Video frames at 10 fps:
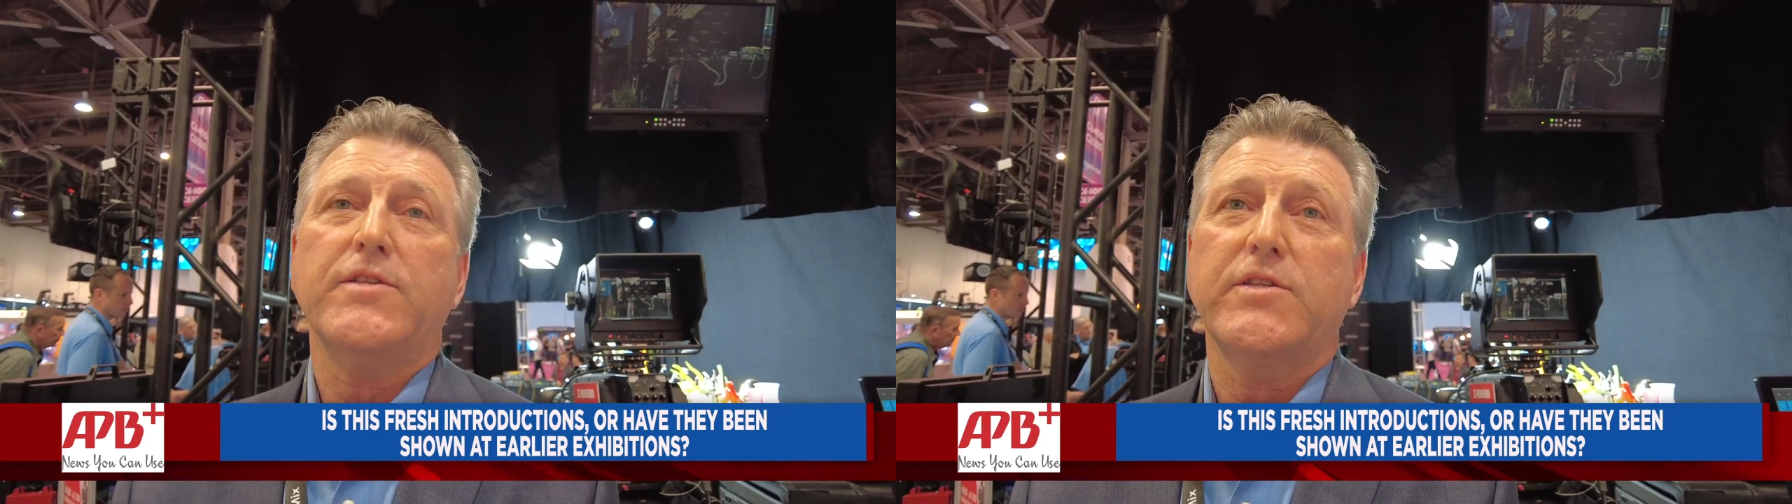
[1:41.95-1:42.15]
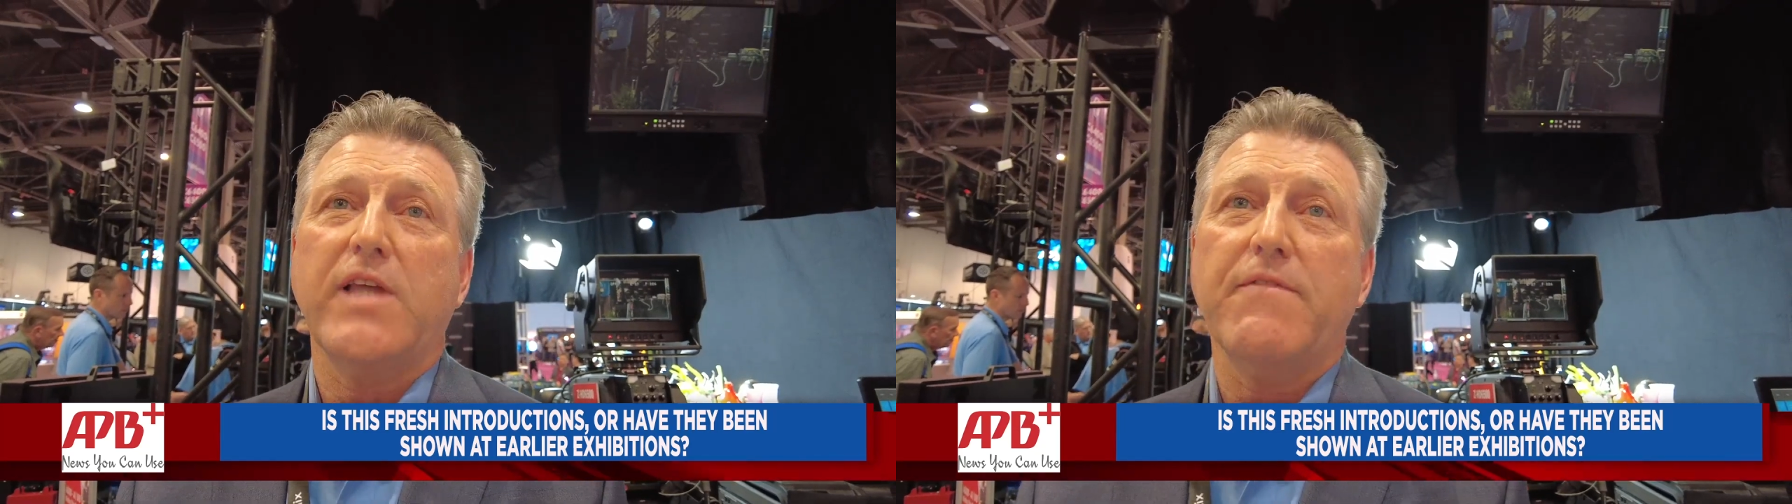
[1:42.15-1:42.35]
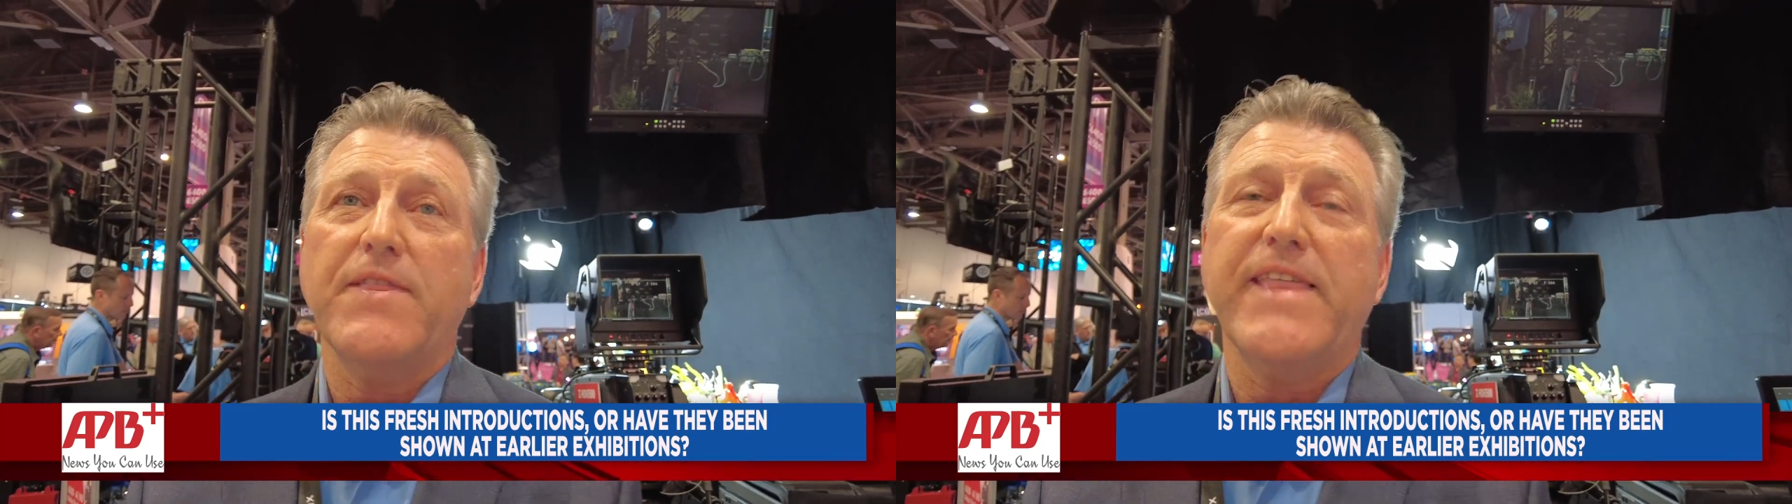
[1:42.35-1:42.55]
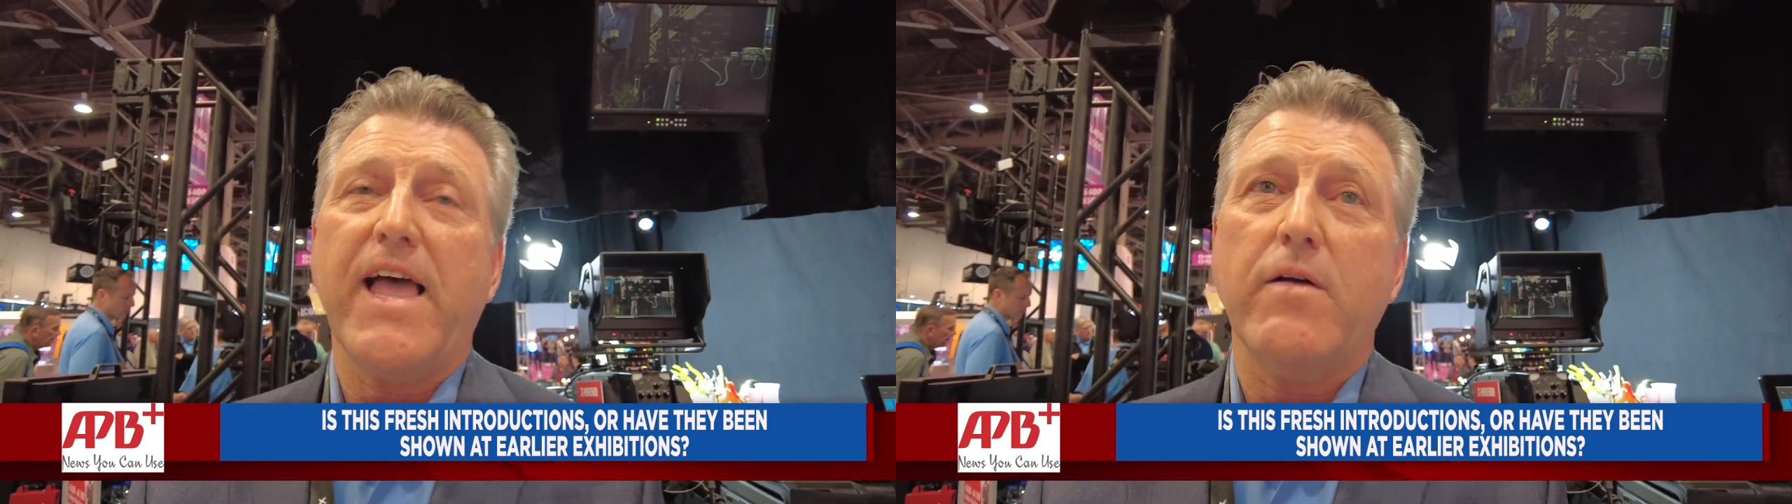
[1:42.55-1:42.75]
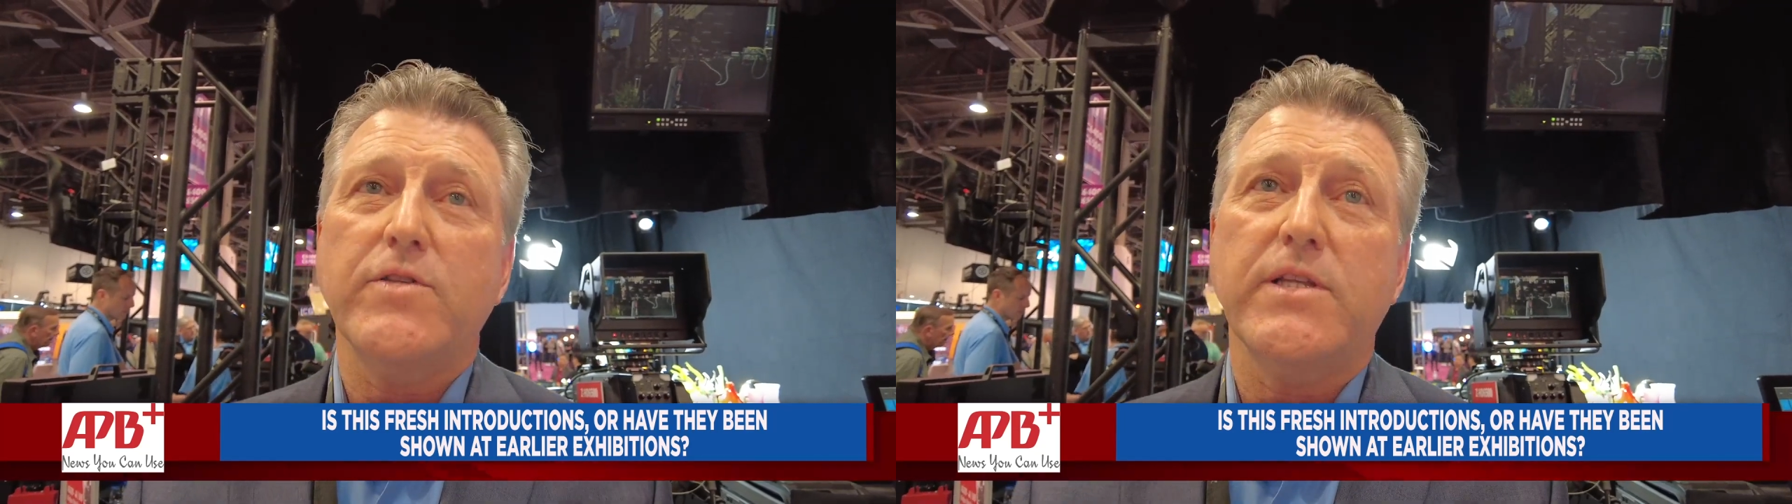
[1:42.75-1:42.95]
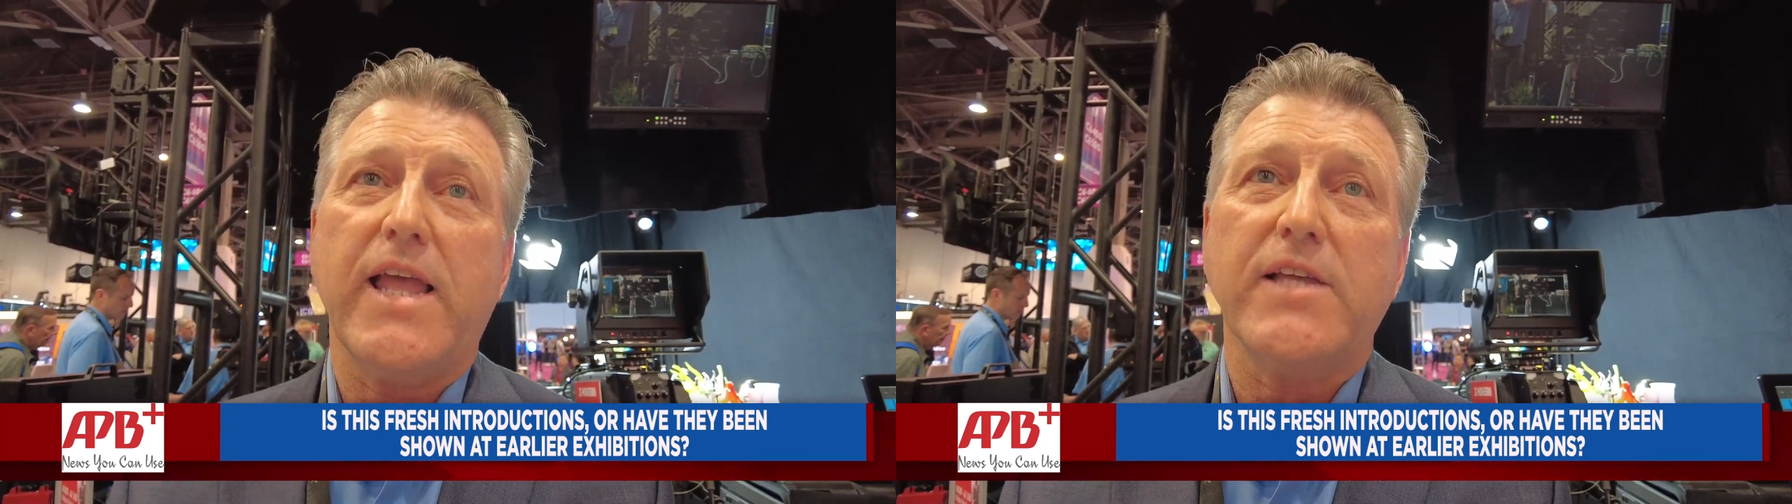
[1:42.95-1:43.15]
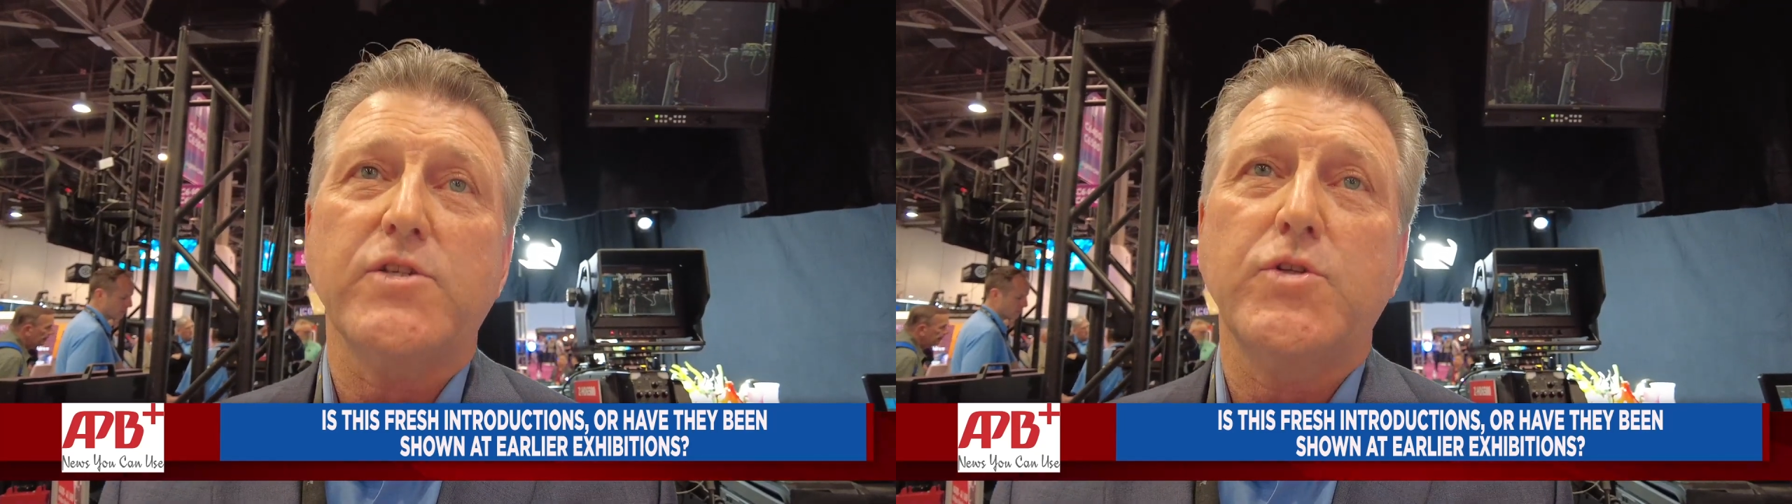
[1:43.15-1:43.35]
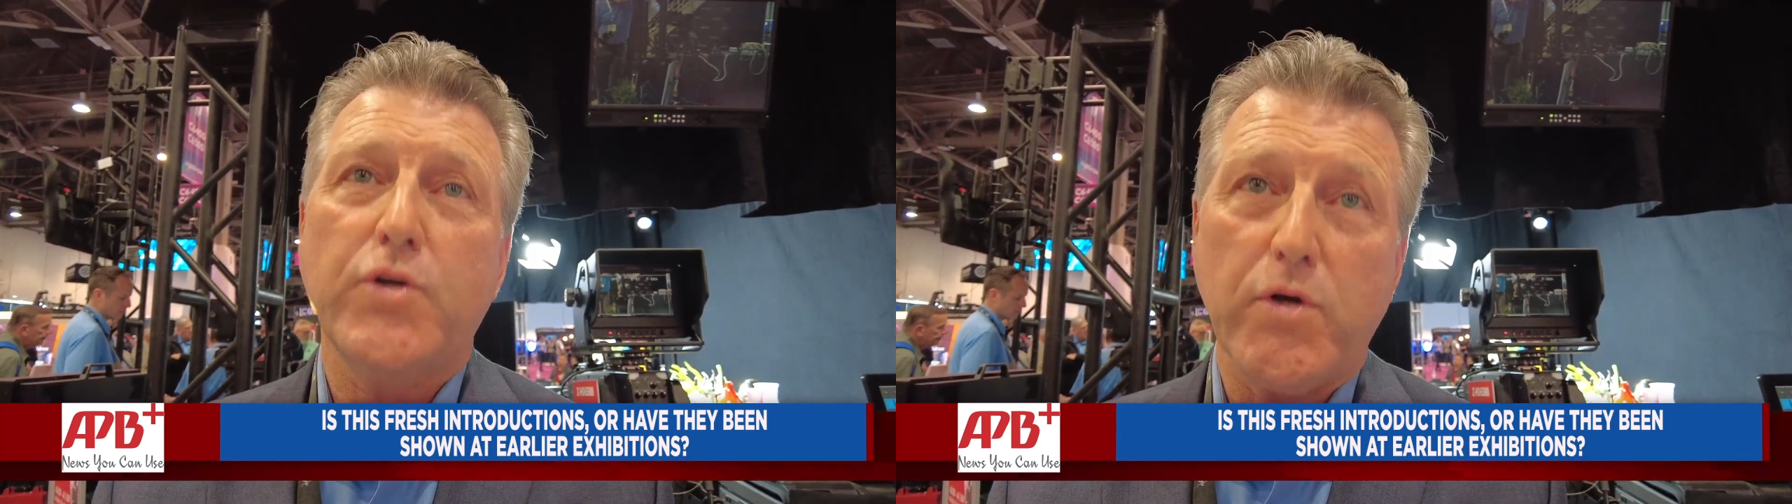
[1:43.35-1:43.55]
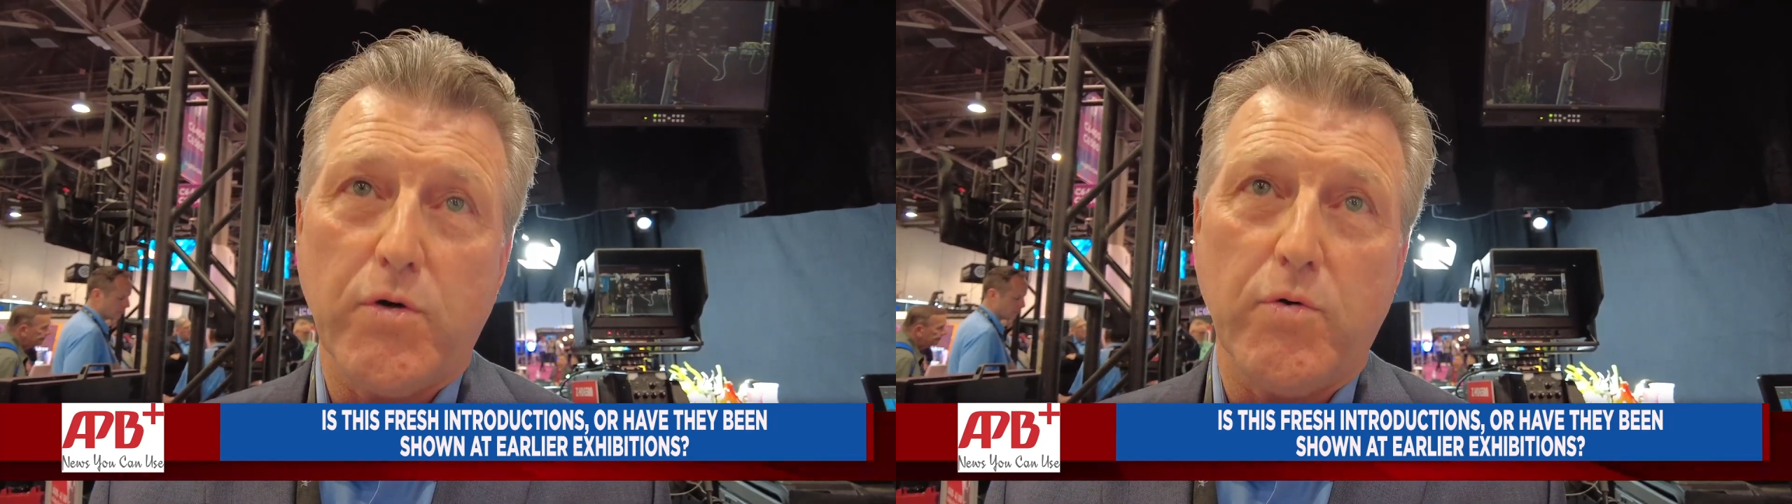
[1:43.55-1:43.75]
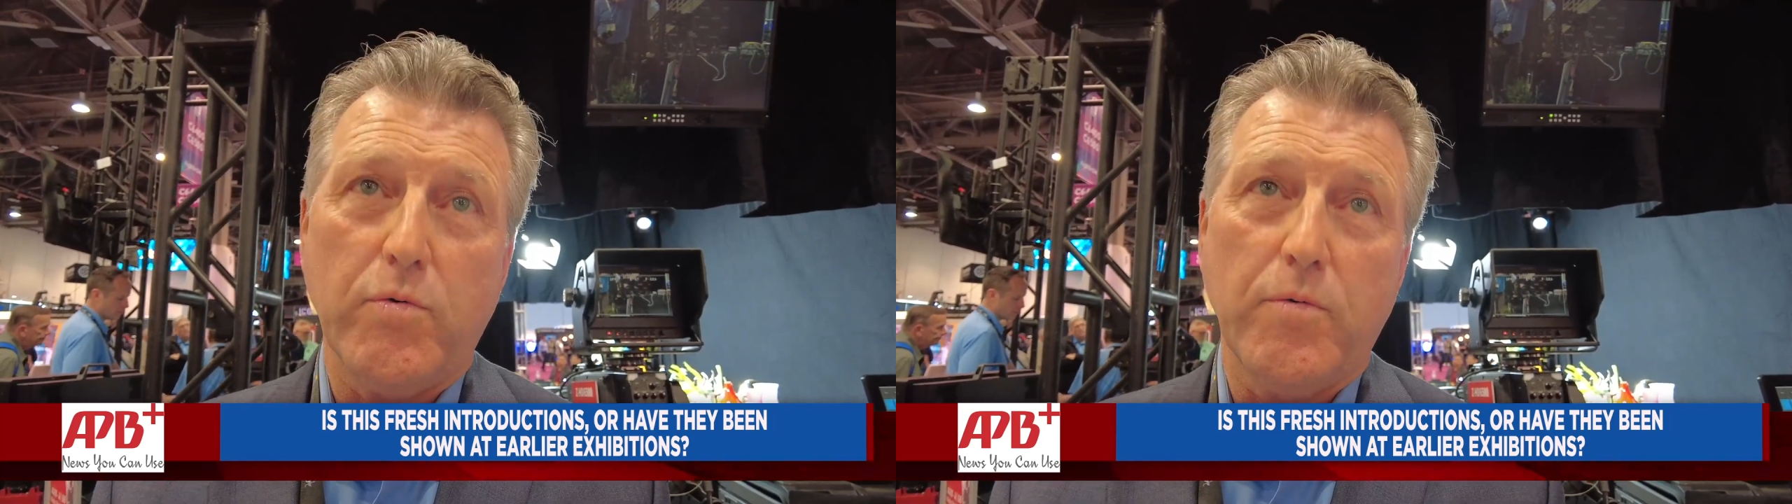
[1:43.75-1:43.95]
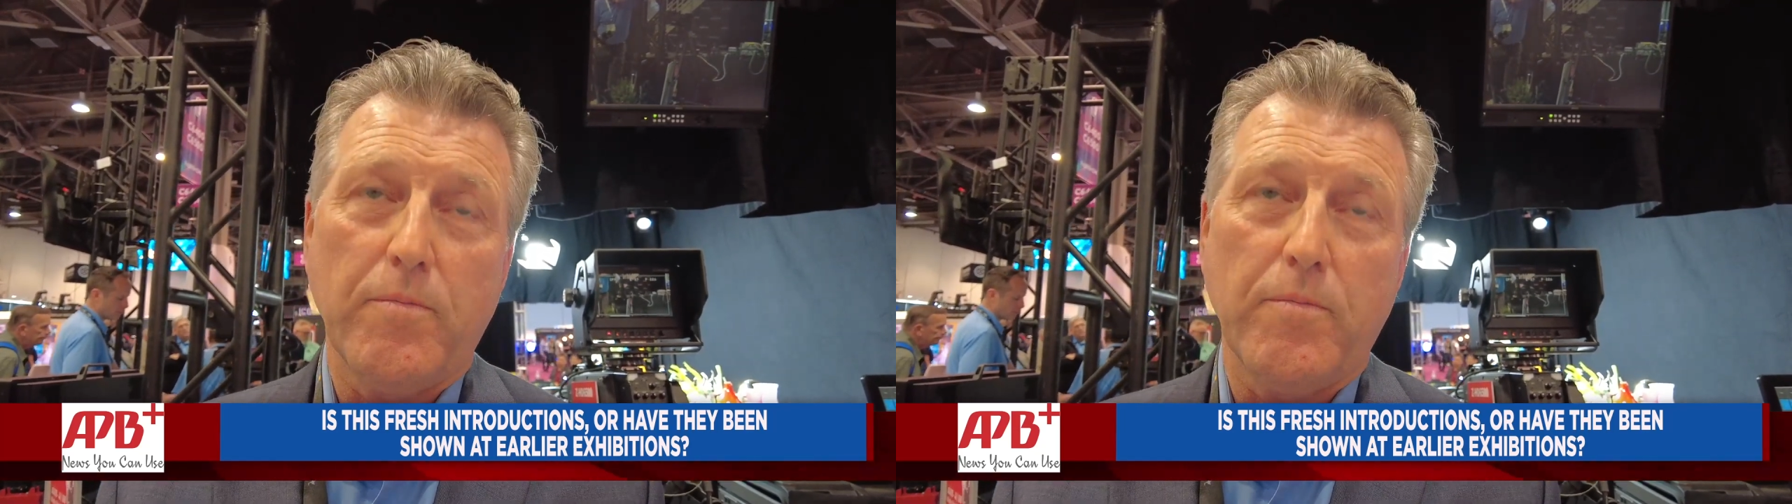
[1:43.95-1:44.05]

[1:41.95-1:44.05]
7000S2